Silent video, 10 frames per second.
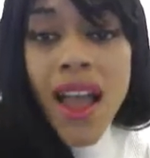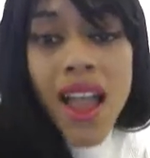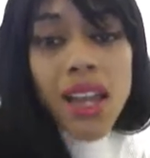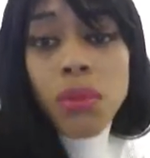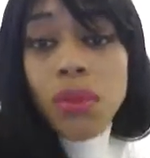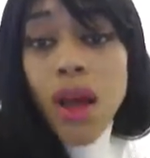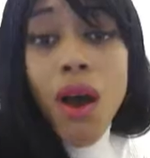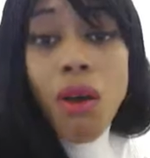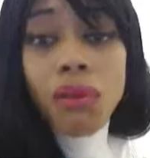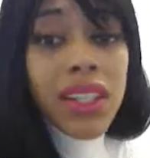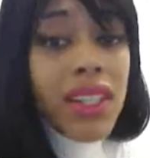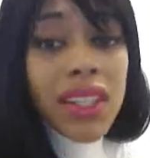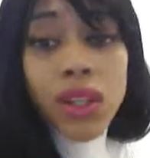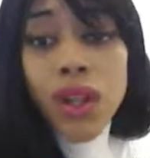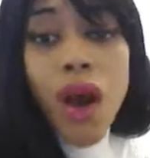and I'm
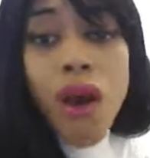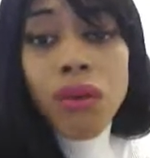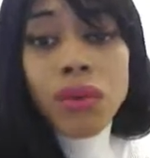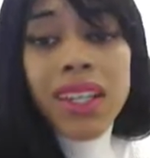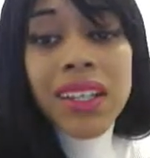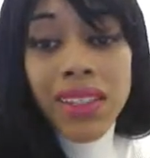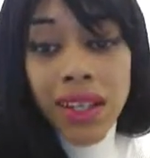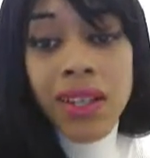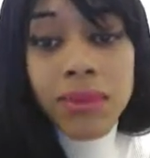lonely and lonely,